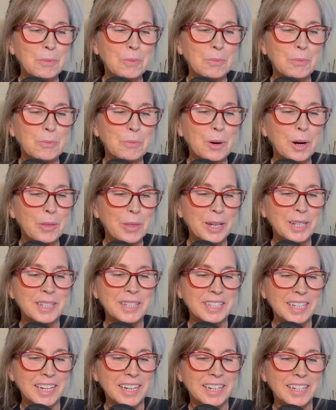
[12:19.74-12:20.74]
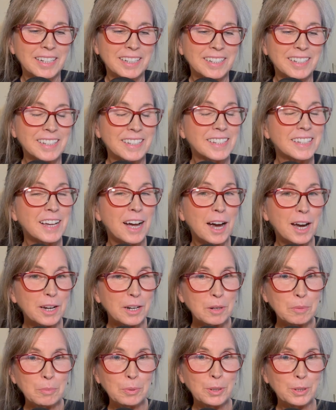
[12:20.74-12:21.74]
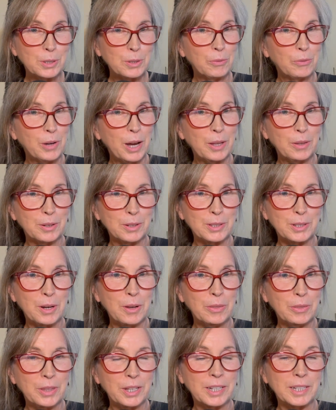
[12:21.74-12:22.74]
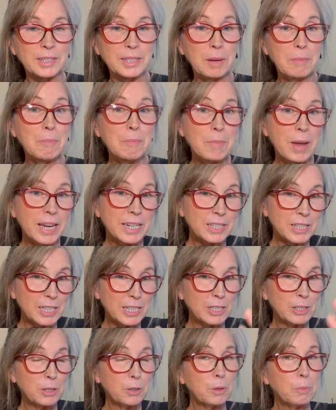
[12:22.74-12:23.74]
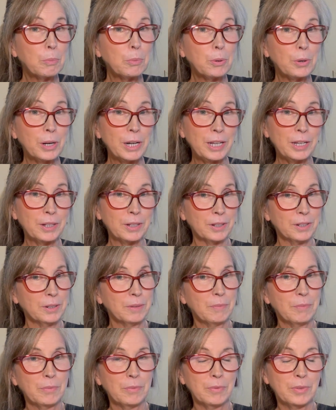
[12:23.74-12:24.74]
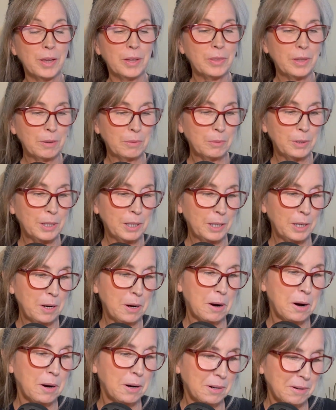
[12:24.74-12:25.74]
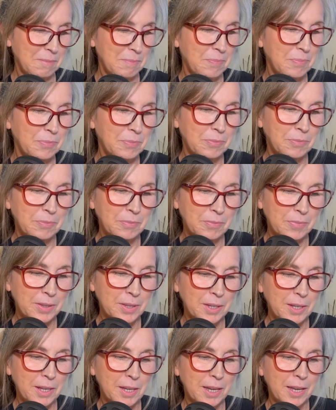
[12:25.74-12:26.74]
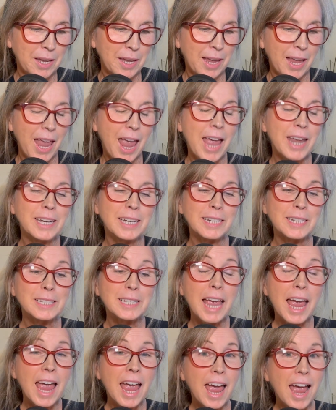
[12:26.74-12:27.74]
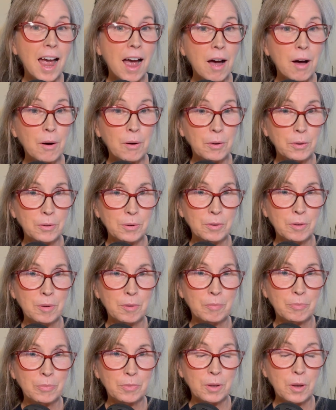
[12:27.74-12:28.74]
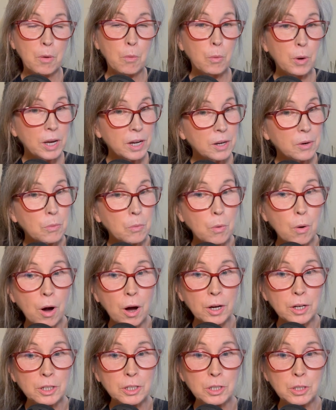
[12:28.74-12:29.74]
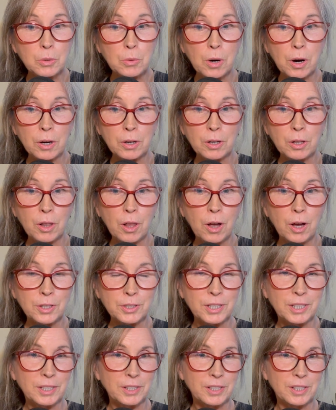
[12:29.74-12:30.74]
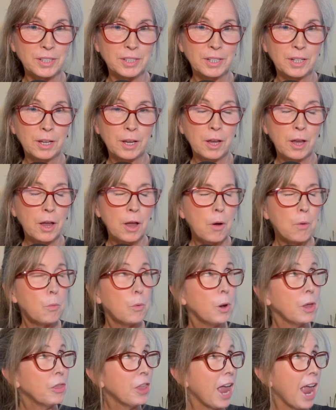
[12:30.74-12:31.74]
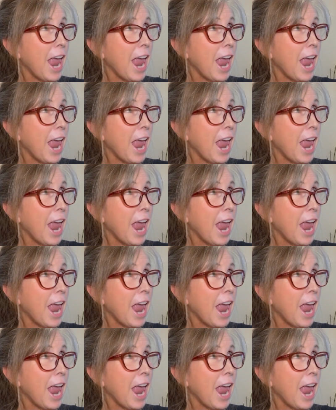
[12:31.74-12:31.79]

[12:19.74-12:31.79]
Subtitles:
where they say, desire puts feathers on things. It makes things look prettier than they really are. And it is how we can walk into our closets with